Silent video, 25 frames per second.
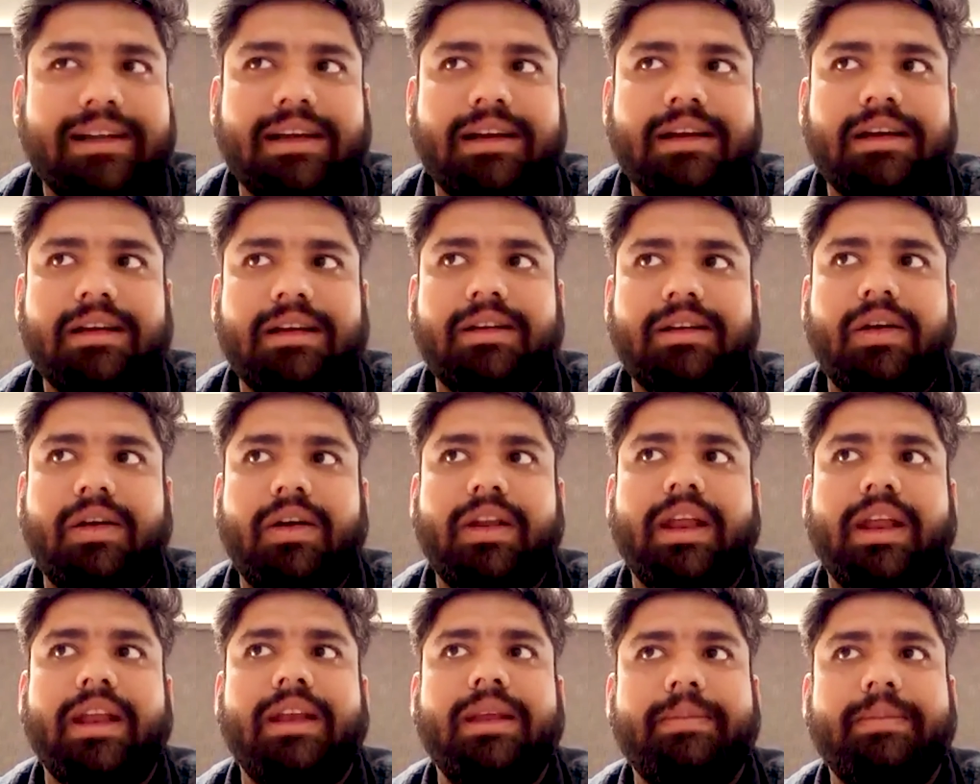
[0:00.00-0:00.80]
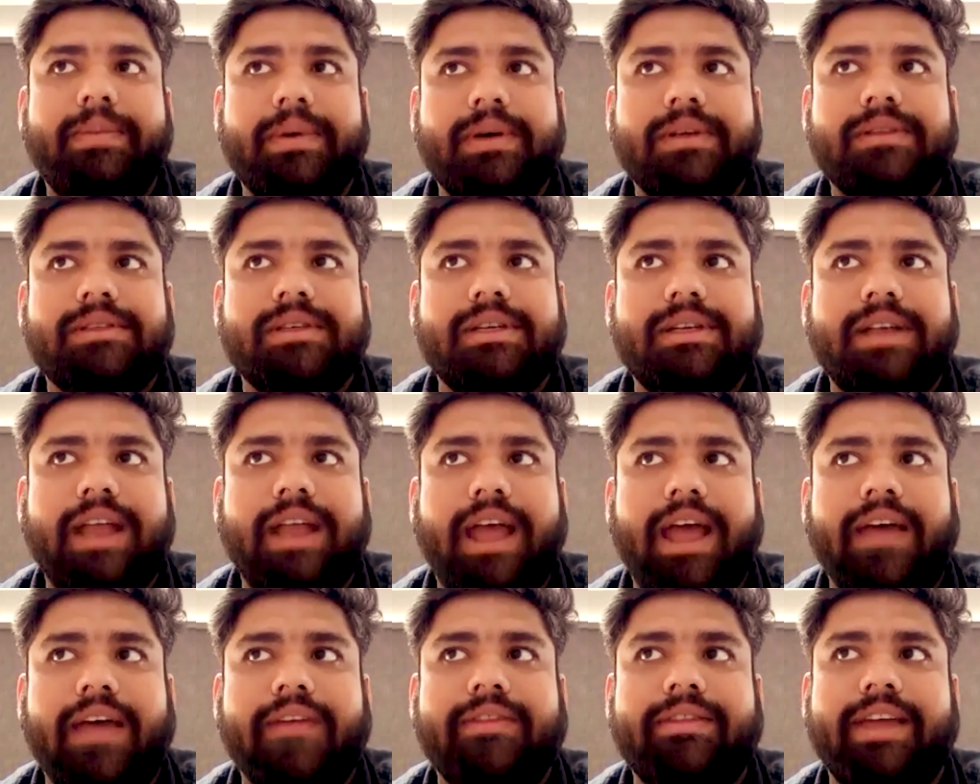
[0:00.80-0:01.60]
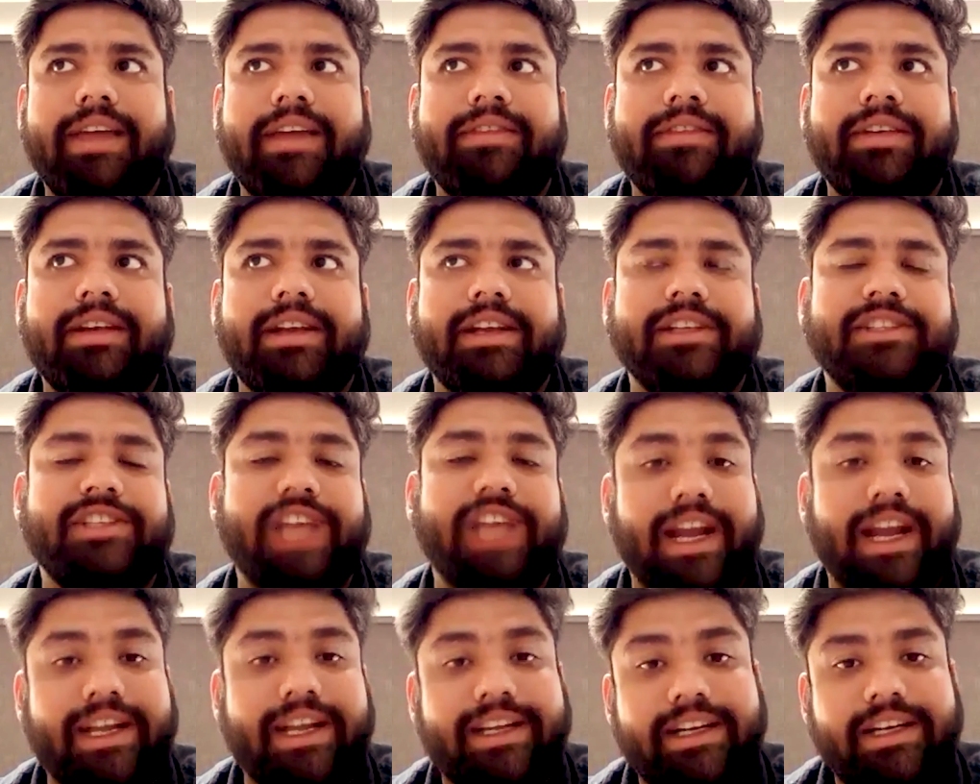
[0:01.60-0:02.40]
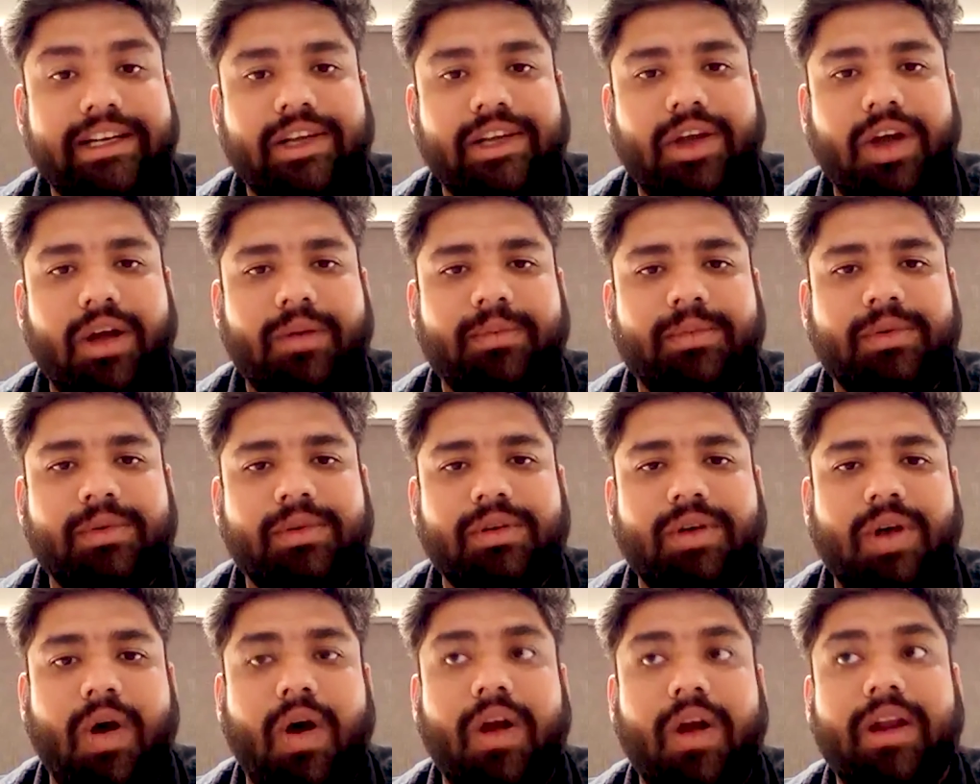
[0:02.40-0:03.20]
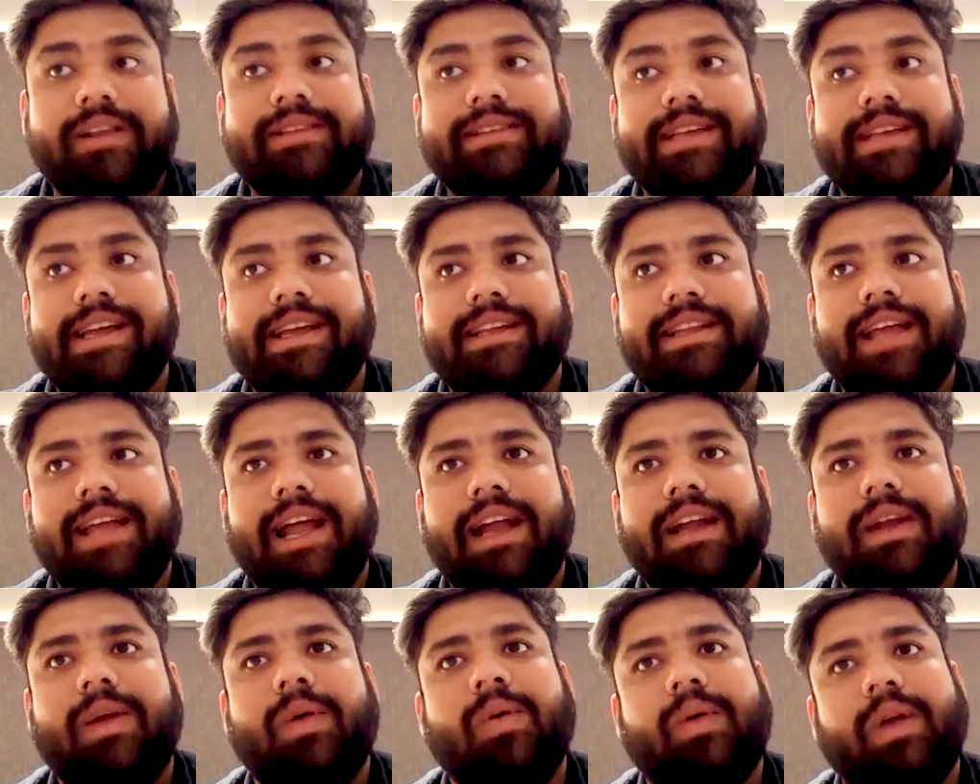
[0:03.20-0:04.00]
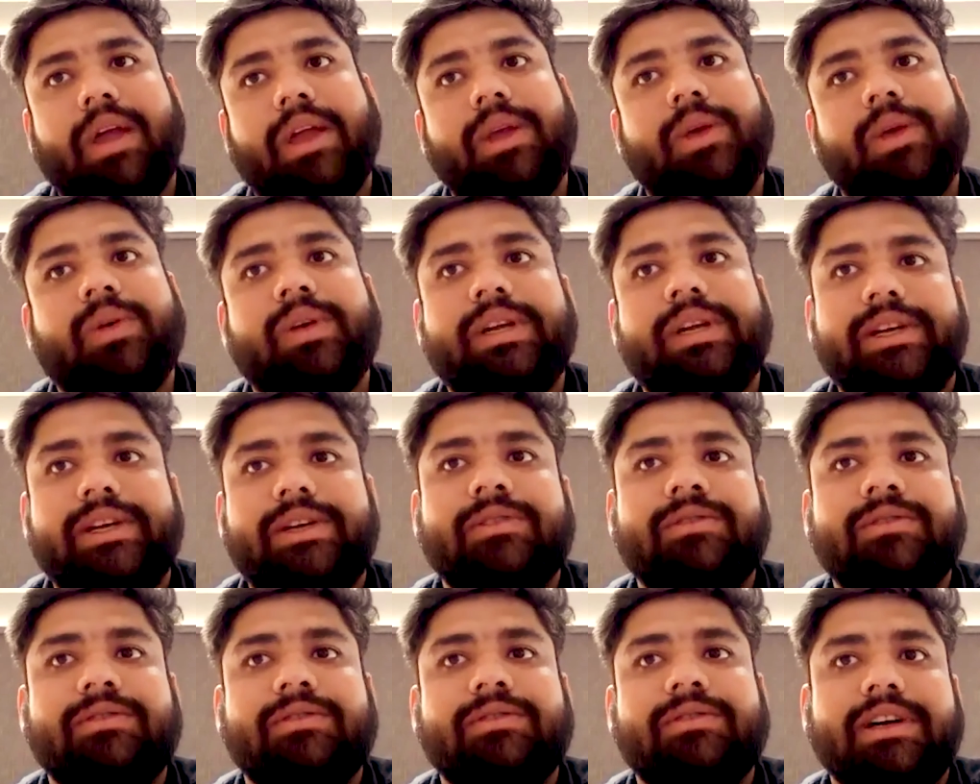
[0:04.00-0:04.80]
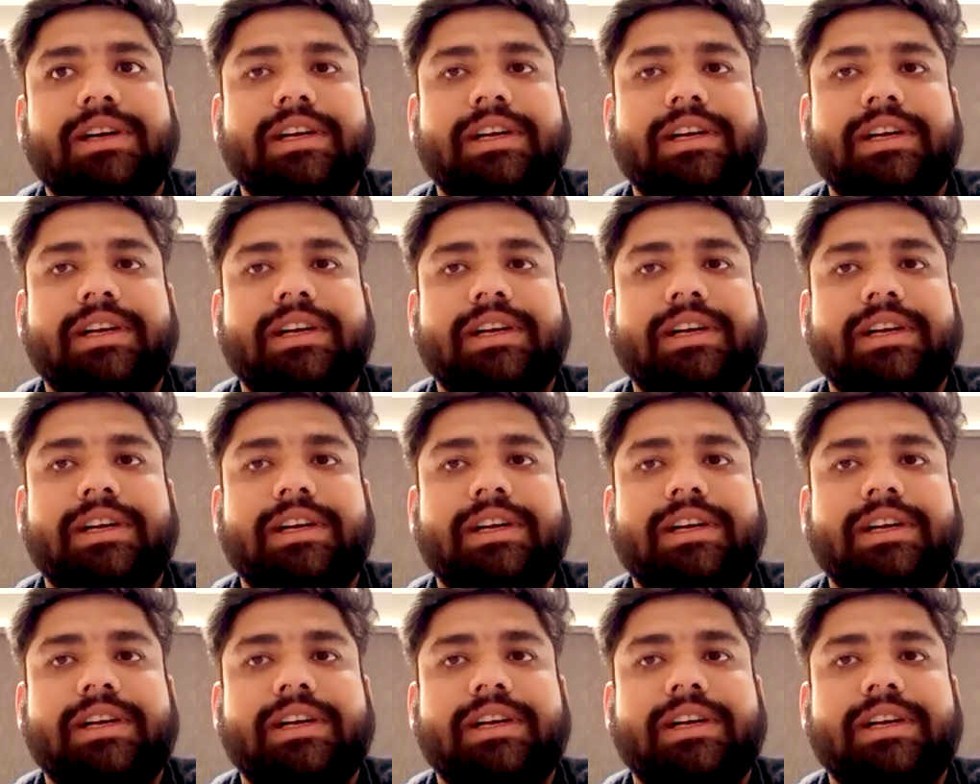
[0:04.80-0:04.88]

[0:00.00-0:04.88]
any editor or any person have ever rejected your book or say that,